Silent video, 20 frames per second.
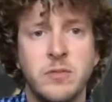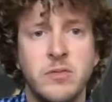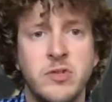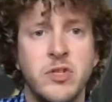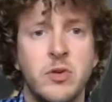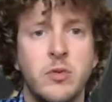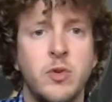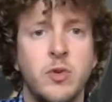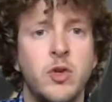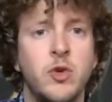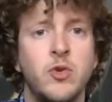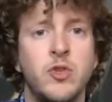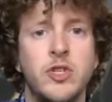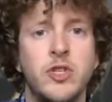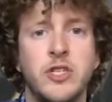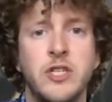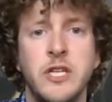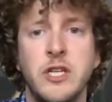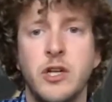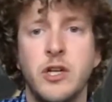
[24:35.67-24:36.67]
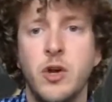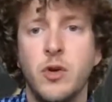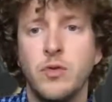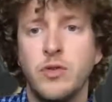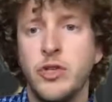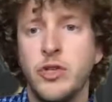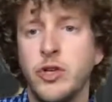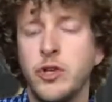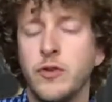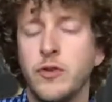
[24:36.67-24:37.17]
So you would just need to go
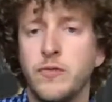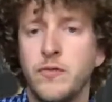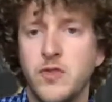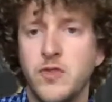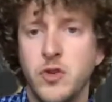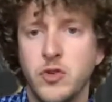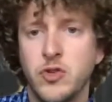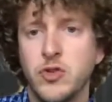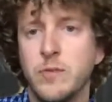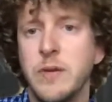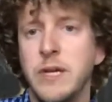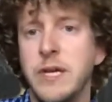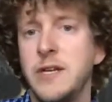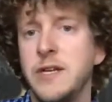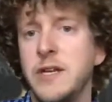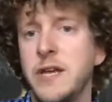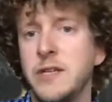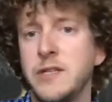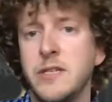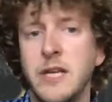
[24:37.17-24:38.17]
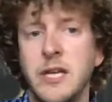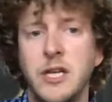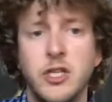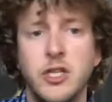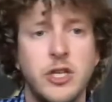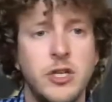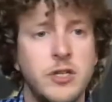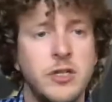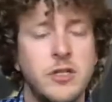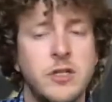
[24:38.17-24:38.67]
to your social media
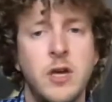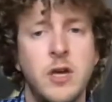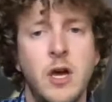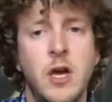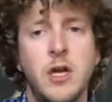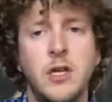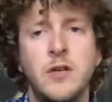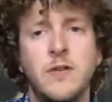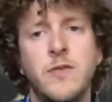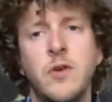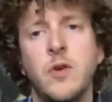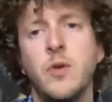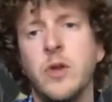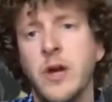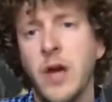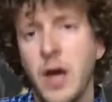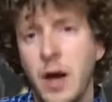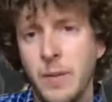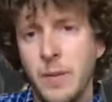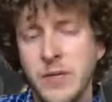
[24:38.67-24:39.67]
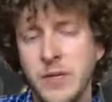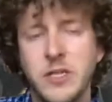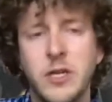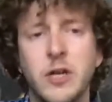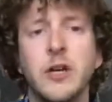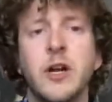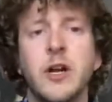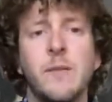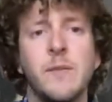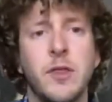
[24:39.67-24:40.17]
destinations to view the comments that are
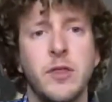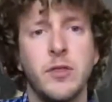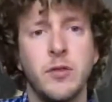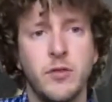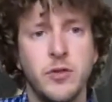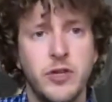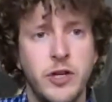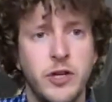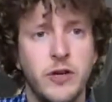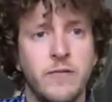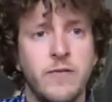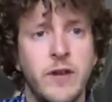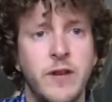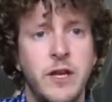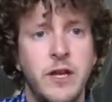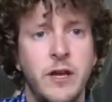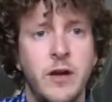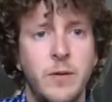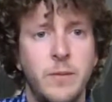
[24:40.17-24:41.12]
coming through to your video.